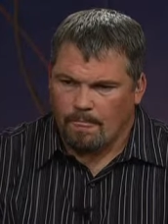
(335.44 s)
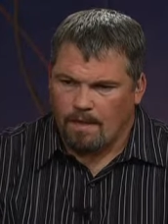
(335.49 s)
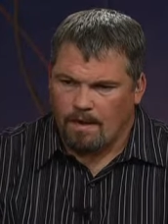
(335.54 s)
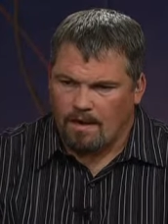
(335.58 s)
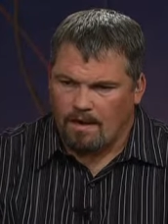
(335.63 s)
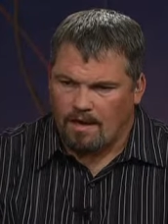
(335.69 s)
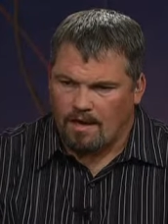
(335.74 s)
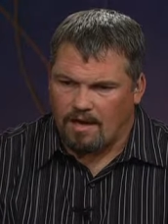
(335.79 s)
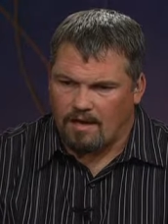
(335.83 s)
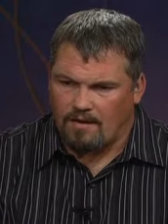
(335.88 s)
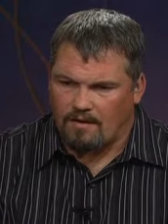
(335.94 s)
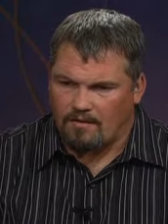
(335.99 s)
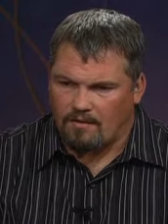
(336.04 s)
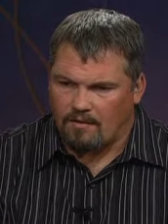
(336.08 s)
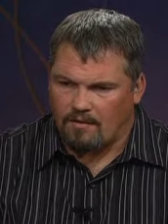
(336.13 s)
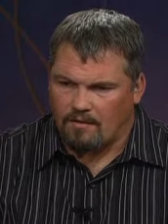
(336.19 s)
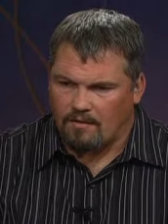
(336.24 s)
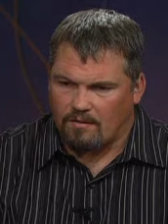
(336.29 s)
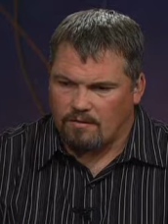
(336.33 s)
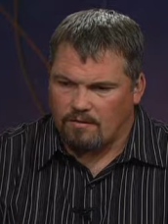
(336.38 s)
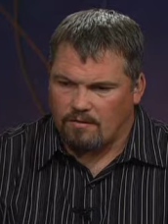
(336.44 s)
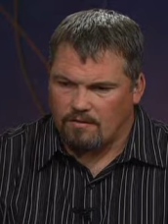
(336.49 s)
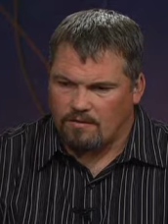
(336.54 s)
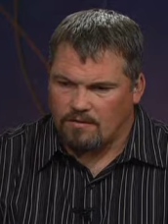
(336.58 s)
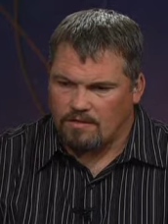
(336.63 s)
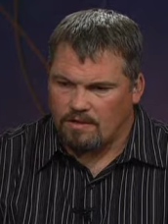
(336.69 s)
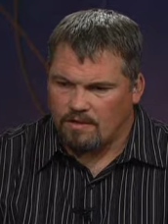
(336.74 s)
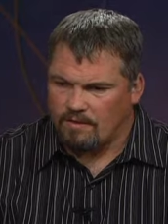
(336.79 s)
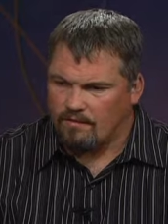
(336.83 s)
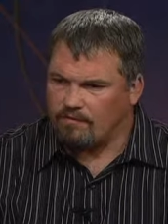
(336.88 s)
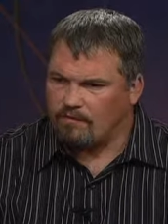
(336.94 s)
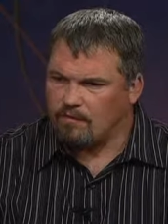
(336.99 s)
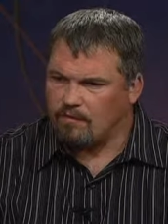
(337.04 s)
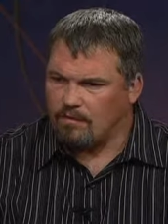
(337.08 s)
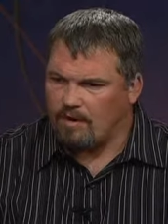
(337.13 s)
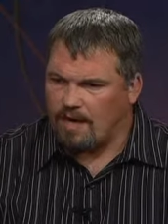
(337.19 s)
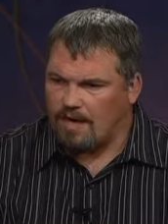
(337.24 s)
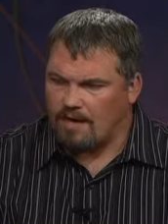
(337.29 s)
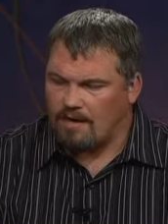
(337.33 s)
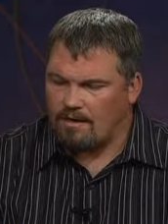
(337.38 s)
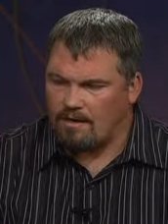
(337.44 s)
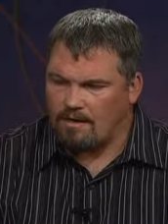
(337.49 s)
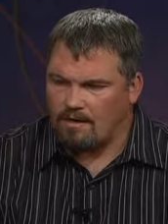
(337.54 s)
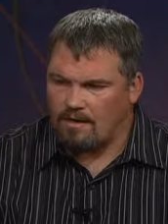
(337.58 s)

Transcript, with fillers: and I had to, to live through that.